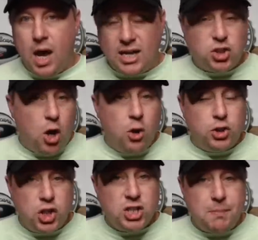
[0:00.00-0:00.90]
a
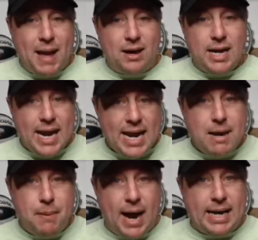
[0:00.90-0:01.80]
song just about
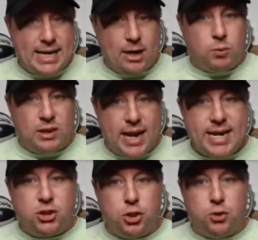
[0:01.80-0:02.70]
anybody can
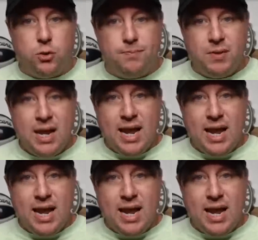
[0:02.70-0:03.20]
relate to.